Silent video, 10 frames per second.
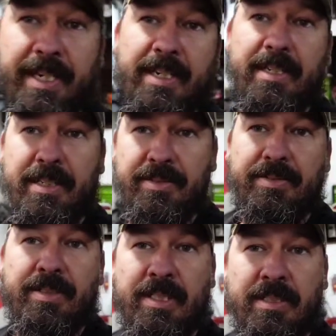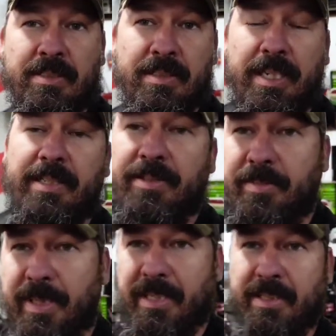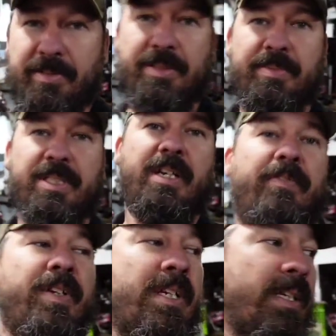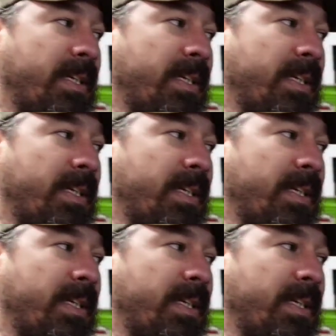either. I had to go to the bank, deal with some stuff.